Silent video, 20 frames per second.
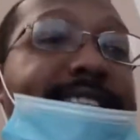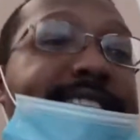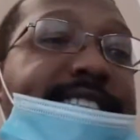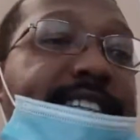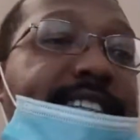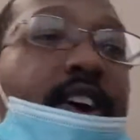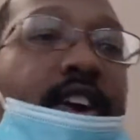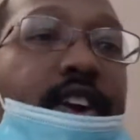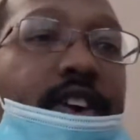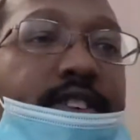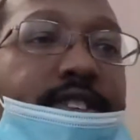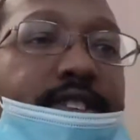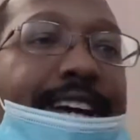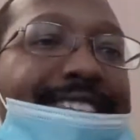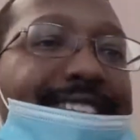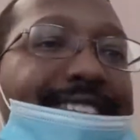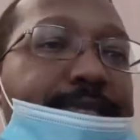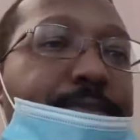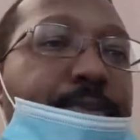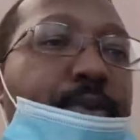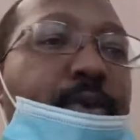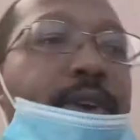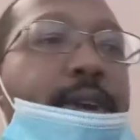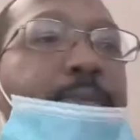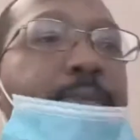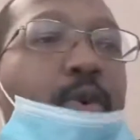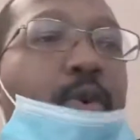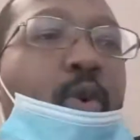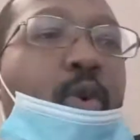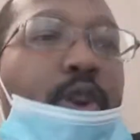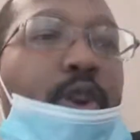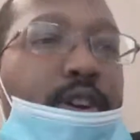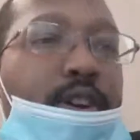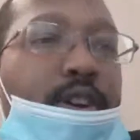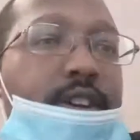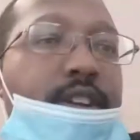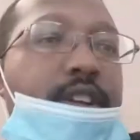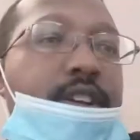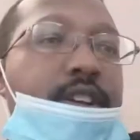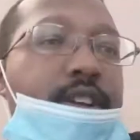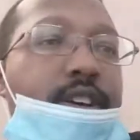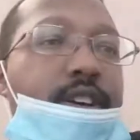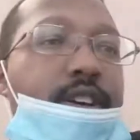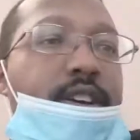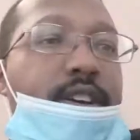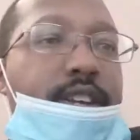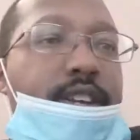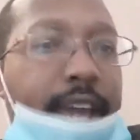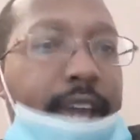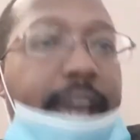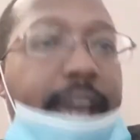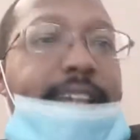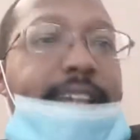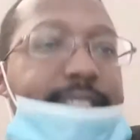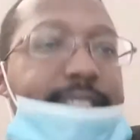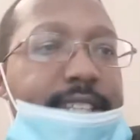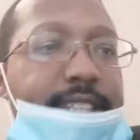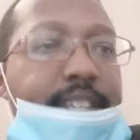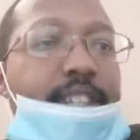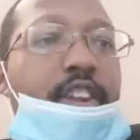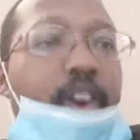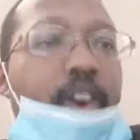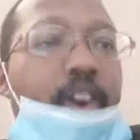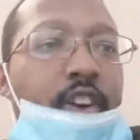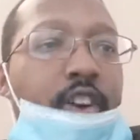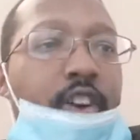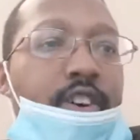law. That's Supreme Court case law.